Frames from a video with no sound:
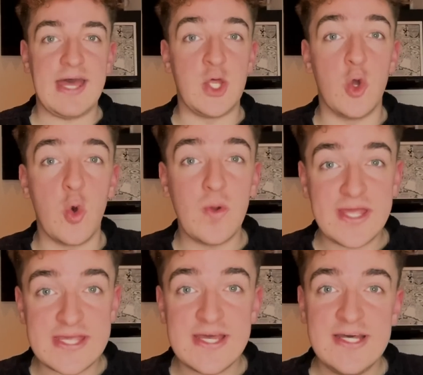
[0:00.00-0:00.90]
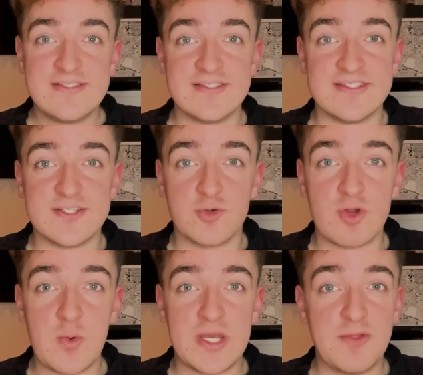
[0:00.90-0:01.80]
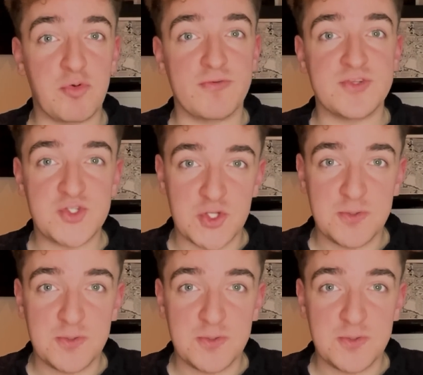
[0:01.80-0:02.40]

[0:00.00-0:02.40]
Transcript: And who are we to disagree with Le Professeur?